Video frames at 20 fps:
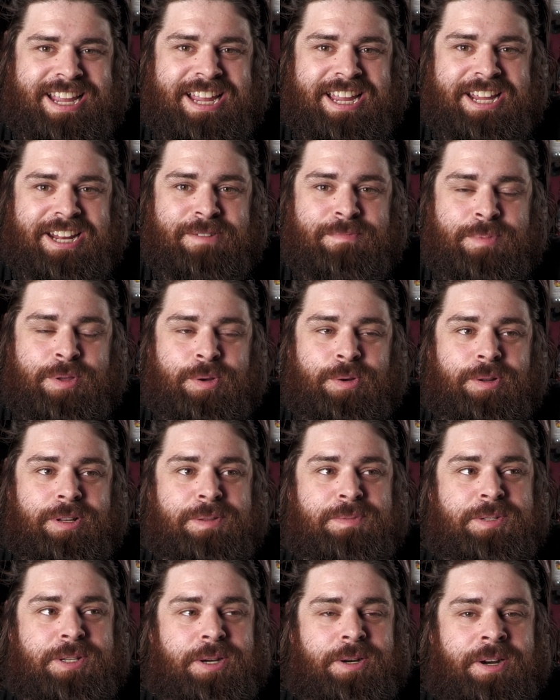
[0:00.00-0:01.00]
In a mule, it
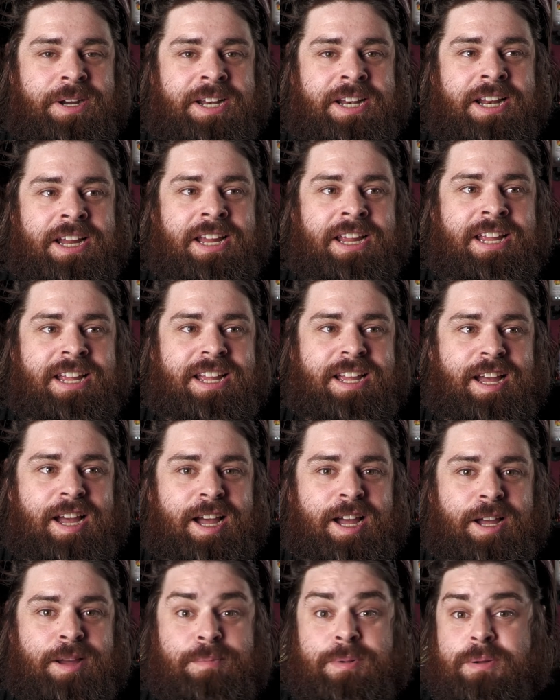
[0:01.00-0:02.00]
was all right.
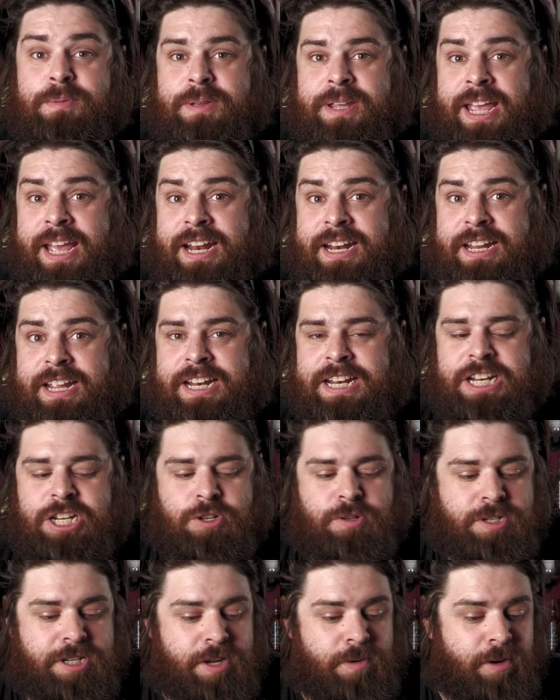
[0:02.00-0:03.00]
But again, an
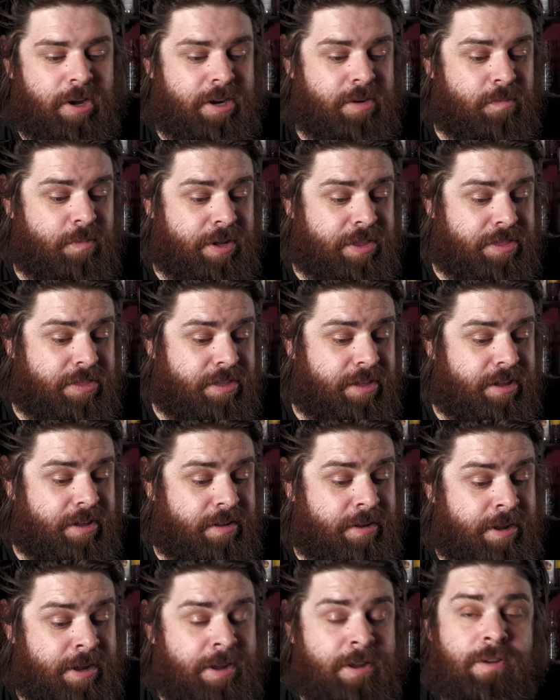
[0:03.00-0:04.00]
interesting one with
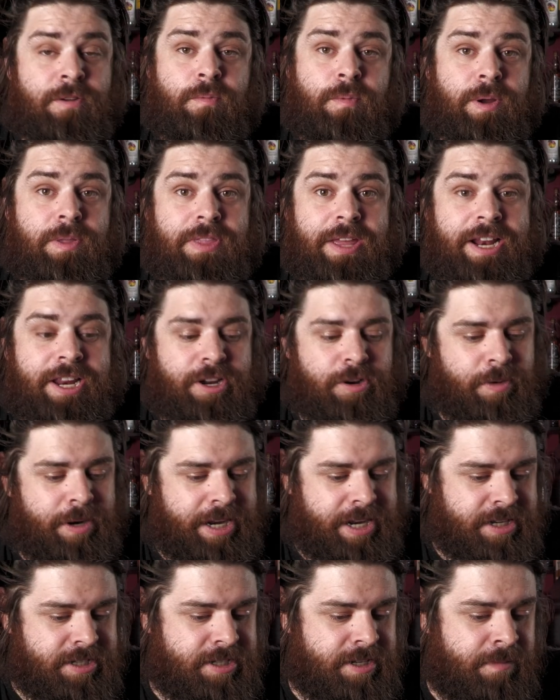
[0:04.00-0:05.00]
that ingredient.